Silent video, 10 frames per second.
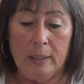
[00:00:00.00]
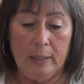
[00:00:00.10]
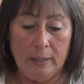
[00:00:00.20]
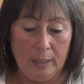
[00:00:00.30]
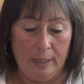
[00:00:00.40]

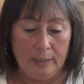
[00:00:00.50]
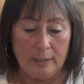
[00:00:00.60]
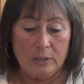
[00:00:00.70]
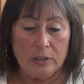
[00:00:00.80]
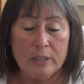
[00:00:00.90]
And I
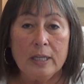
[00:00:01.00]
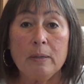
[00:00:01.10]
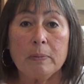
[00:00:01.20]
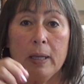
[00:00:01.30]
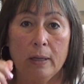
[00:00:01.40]
can just
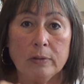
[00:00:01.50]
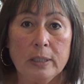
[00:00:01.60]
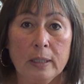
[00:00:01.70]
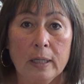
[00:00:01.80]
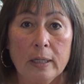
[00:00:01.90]
keep
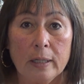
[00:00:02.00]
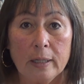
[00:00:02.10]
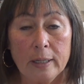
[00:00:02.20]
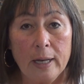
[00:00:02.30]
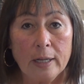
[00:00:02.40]
counting. It
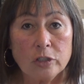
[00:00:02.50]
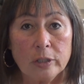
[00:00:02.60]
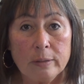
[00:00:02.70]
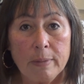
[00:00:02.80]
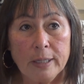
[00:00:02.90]

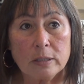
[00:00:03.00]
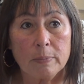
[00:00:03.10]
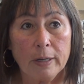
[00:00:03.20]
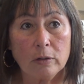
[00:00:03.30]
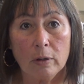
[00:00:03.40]
actually makes
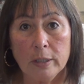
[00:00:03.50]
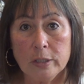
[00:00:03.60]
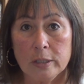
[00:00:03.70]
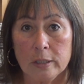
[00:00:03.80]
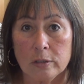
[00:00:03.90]
my
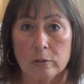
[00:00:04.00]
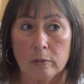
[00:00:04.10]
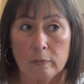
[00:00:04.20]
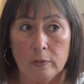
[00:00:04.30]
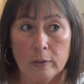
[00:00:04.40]
cross stitch
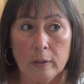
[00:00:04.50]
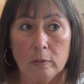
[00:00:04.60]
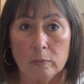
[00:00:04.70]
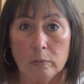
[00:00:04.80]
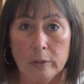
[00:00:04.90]

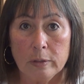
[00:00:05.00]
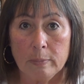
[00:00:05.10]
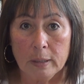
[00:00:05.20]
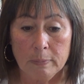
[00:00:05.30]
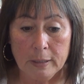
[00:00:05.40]
very
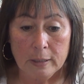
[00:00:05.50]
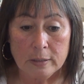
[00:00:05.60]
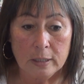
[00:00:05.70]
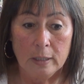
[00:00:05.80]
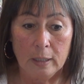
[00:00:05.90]
rhythmic
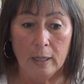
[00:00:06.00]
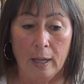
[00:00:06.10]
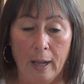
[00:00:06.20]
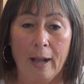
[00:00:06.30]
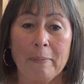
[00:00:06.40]
because
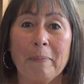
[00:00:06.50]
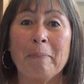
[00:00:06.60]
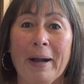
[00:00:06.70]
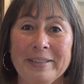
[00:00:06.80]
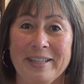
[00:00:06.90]

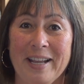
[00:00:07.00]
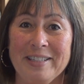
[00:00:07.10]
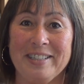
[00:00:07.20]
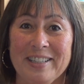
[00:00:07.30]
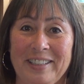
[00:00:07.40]
my
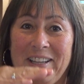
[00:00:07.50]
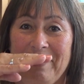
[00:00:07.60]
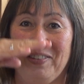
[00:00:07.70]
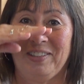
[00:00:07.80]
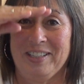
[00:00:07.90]
tension
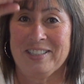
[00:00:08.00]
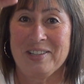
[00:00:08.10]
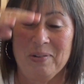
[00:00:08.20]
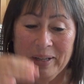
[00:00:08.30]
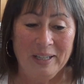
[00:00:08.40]
level is
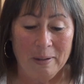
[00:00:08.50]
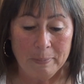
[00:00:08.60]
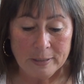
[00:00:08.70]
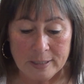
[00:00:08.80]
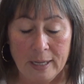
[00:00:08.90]
going up
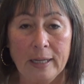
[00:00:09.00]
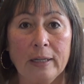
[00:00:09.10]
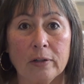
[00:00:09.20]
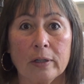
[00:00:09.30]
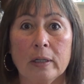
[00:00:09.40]
as I
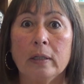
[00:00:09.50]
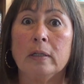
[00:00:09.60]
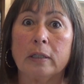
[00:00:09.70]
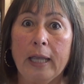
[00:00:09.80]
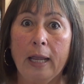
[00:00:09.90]
hear
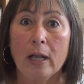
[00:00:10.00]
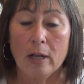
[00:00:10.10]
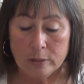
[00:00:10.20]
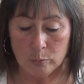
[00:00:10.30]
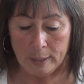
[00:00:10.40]

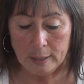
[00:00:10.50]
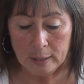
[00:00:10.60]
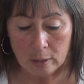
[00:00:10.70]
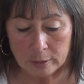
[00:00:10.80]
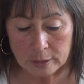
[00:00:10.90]
chaos
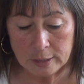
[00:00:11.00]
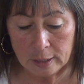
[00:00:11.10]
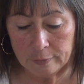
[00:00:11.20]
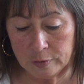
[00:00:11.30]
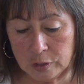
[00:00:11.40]
raining on the
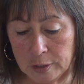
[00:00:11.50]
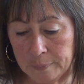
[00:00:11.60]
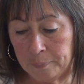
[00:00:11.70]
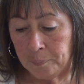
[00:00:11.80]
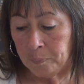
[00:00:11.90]
television.